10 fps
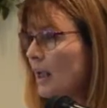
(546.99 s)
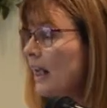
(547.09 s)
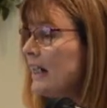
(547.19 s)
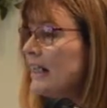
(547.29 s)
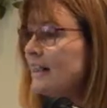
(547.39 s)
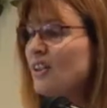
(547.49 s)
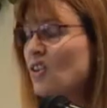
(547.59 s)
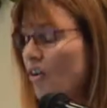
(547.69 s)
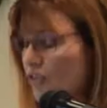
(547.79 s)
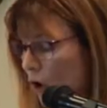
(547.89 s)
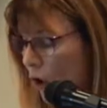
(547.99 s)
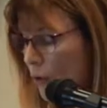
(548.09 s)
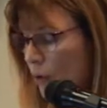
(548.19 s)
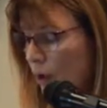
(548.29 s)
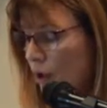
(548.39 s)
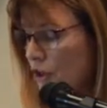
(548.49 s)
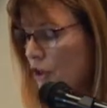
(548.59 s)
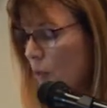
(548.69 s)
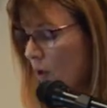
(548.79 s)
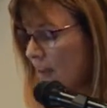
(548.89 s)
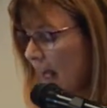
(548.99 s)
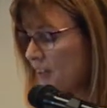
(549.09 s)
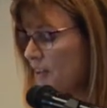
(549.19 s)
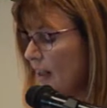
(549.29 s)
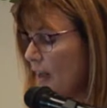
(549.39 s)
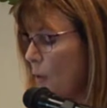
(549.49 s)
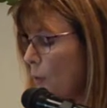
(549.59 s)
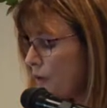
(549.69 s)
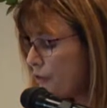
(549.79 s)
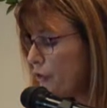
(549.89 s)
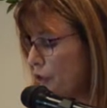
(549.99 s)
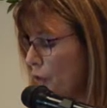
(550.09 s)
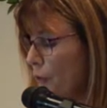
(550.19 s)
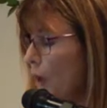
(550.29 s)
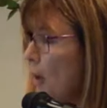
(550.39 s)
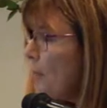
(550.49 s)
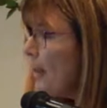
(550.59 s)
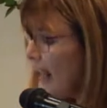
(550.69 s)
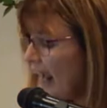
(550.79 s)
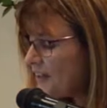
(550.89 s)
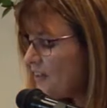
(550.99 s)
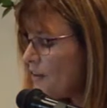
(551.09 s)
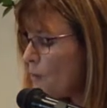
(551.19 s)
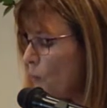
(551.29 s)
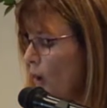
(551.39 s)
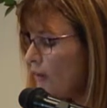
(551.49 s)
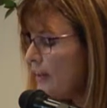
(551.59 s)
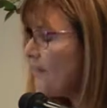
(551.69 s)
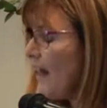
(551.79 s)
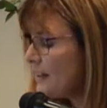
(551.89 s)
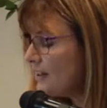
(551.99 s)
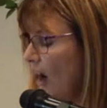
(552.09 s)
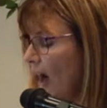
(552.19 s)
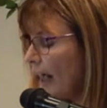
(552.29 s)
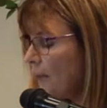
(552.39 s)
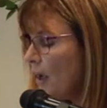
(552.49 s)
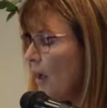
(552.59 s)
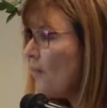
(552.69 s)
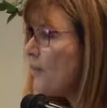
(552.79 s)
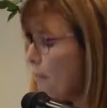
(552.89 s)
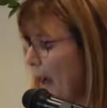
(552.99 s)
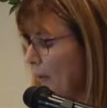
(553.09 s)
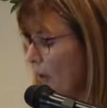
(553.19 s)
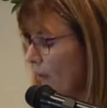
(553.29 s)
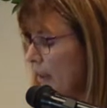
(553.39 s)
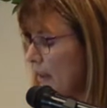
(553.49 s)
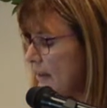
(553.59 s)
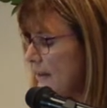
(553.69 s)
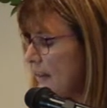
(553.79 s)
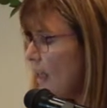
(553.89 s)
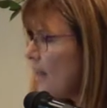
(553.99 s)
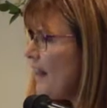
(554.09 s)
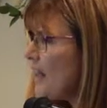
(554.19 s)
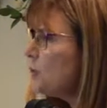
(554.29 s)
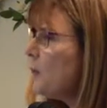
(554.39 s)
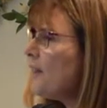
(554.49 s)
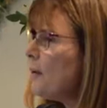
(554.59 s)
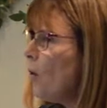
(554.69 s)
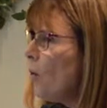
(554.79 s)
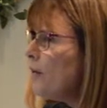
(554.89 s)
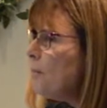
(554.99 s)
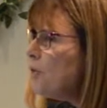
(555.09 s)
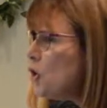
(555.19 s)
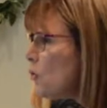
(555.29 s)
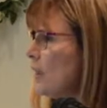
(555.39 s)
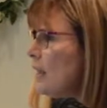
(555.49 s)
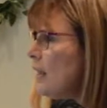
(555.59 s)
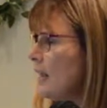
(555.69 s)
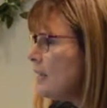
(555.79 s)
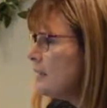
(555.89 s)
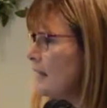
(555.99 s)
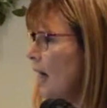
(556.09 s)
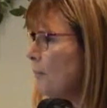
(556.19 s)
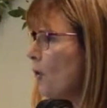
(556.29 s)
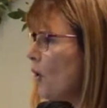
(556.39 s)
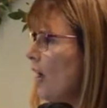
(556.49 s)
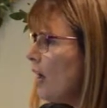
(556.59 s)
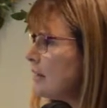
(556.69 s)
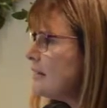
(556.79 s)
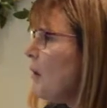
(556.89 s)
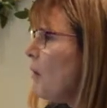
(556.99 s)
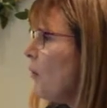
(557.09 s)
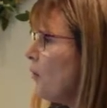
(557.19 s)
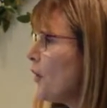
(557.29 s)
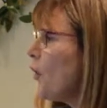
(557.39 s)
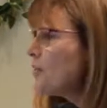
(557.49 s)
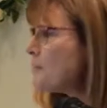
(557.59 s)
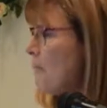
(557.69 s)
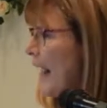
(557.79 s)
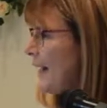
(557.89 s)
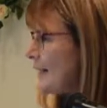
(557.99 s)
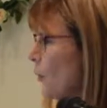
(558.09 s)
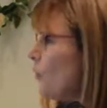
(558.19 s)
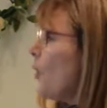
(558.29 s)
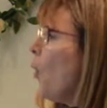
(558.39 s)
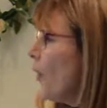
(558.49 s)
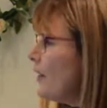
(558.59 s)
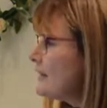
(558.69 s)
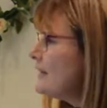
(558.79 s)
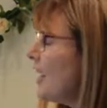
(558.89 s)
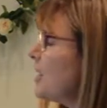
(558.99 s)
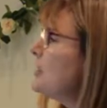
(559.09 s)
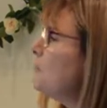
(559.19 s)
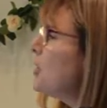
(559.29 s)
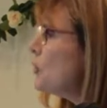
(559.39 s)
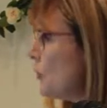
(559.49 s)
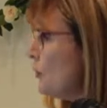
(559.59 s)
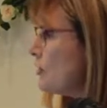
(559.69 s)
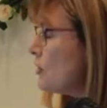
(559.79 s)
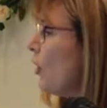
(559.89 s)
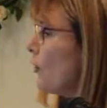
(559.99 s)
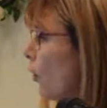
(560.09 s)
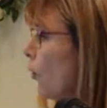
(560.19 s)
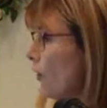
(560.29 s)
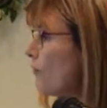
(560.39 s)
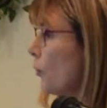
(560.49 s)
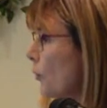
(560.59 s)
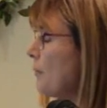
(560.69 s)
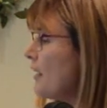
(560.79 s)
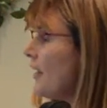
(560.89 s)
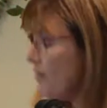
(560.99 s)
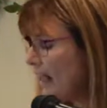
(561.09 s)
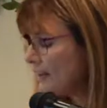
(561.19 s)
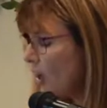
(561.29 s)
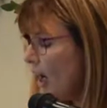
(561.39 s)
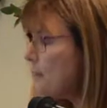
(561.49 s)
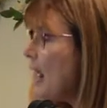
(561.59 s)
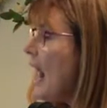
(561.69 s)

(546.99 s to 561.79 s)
And he did not know she was actually was a Jew. But actually the world at that time of the Babylonians, that's where the, all the beauty um, products all the cosmetics, all the oil started to be used on all of the women at that time.